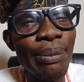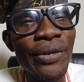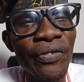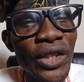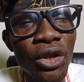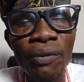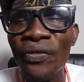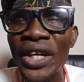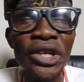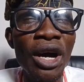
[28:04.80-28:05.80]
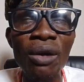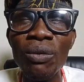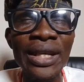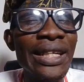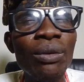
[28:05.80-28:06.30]
there be freedom.
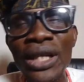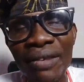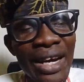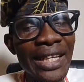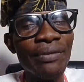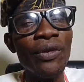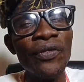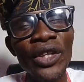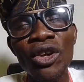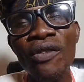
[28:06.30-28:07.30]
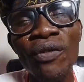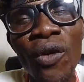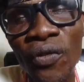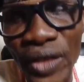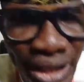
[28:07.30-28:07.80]
They will never give you
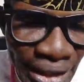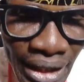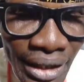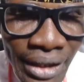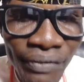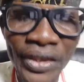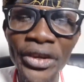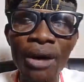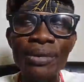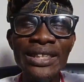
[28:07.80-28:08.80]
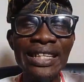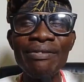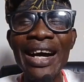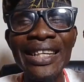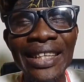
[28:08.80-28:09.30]
freedom for free. Freedom
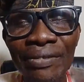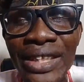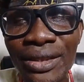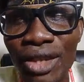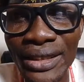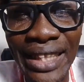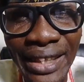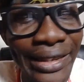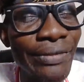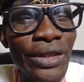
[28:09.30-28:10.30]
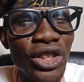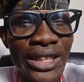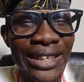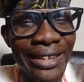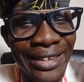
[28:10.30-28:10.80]
is never given. It's not a gift.
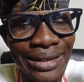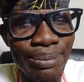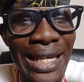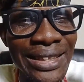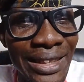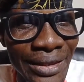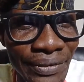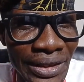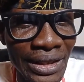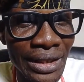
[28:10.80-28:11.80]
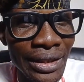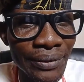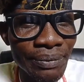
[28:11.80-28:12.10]
It's not a Christmas gift.